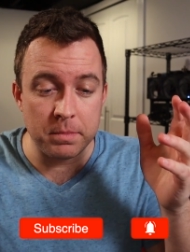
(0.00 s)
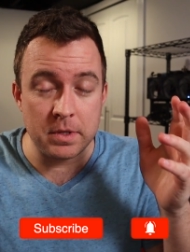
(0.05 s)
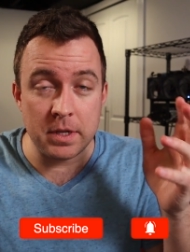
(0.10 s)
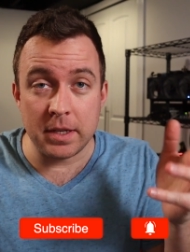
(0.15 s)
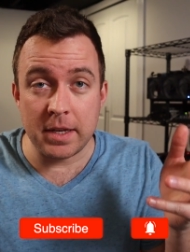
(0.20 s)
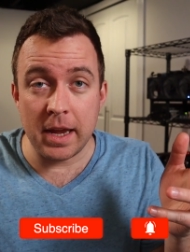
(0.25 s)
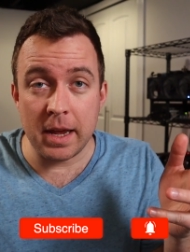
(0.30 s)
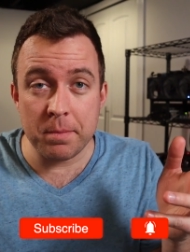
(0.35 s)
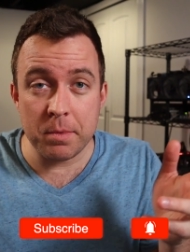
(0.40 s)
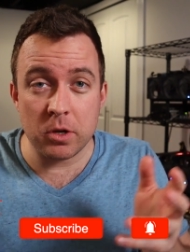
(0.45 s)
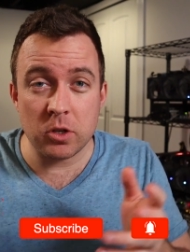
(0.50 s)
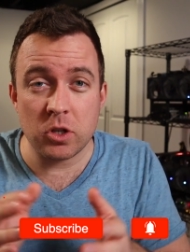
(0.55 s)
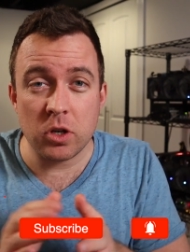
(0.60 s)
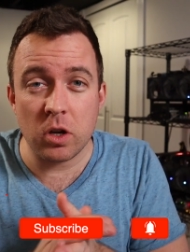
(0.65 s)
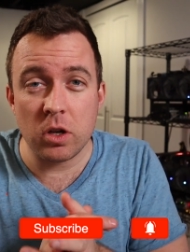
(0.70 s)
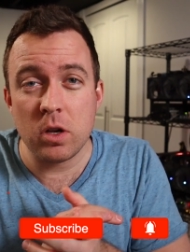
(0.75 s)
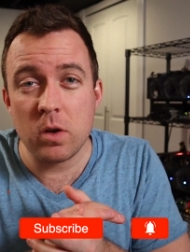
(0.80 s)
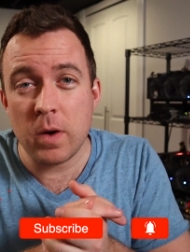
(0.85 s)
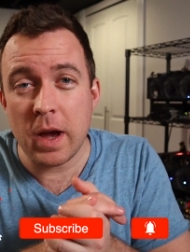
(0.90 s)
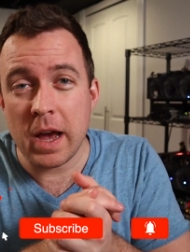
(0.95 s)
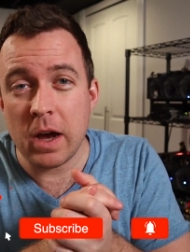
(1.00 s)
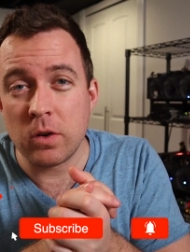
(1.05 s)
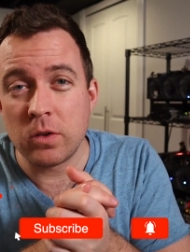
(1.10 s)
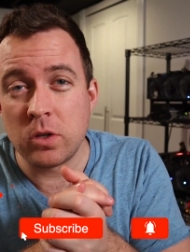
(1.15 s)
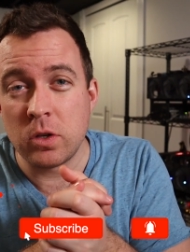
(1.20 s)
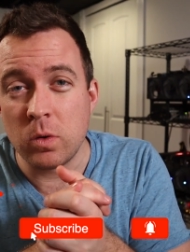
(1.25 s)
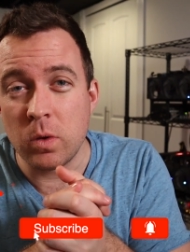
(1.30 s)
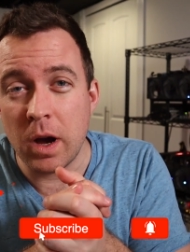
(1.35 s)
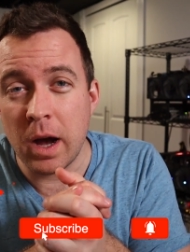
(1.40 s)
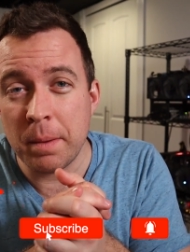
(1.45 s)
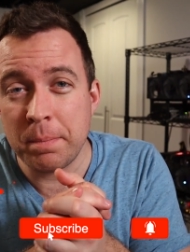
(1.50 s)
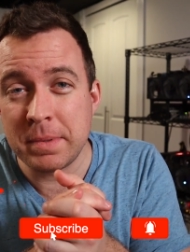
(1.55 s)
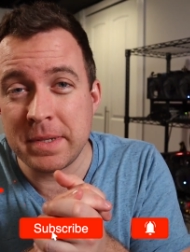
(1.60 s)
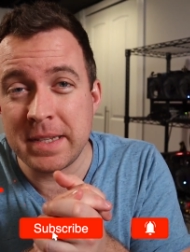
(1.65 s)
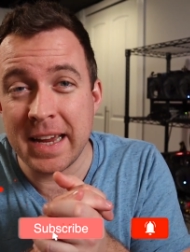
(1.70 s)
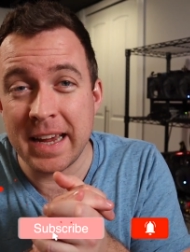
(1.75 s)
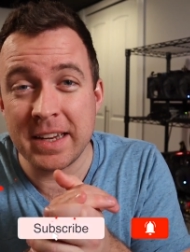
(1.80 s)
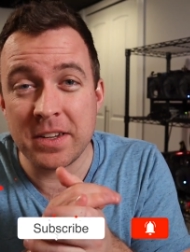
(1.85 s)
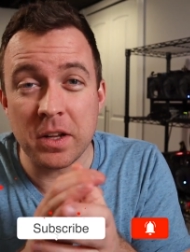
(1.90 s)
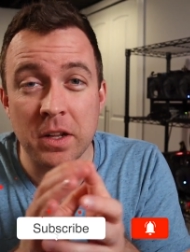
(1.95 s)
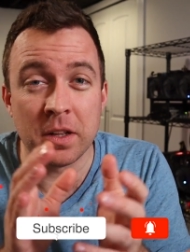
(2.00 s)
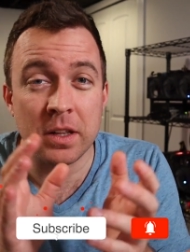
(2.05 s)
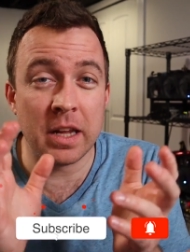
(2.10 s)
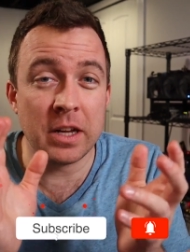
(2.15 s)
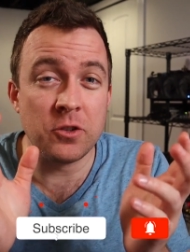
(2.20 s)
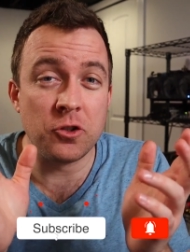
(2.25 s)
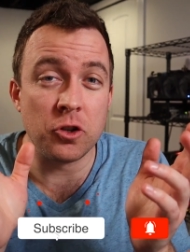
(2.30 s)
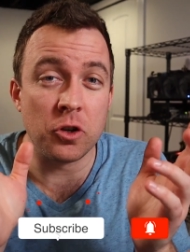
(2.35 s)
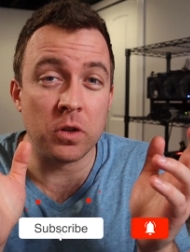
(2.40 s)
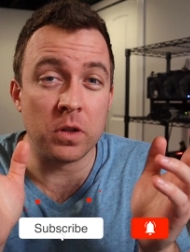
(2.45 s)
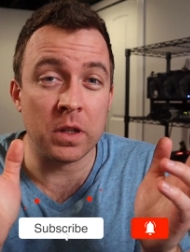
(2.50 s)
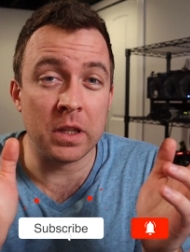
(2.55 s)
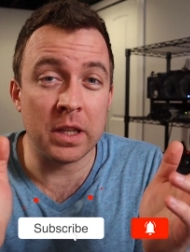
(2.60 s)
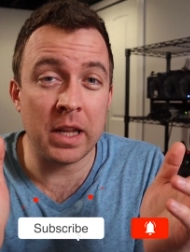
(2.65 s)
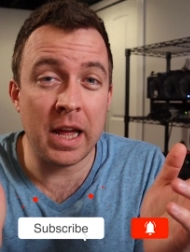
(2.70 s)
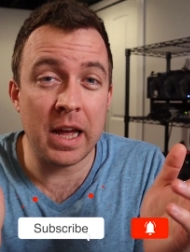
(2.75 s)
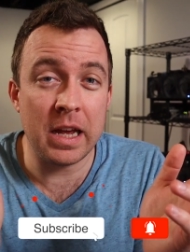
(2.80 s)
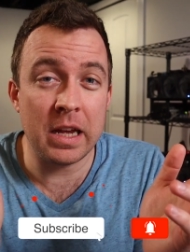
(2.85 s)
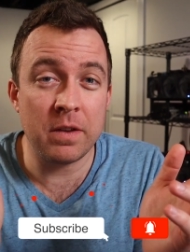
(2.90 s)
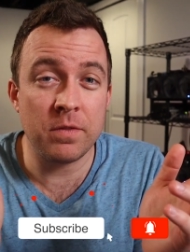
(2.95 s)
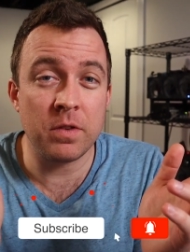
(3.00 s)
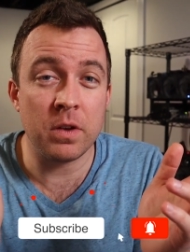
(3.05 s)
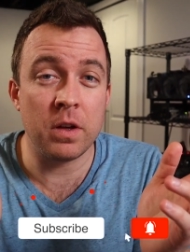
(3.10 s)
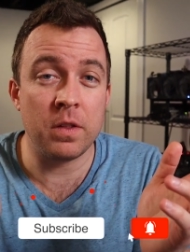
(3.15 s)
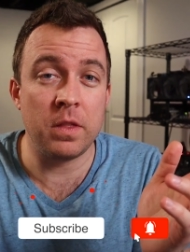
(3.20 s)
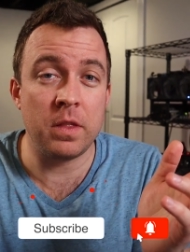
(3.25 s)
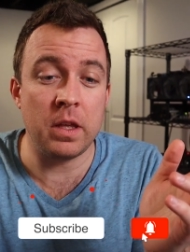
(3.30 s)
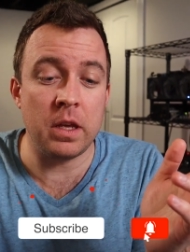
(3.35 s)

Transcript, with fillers: Today I'm going to show you how to update Ledger Live,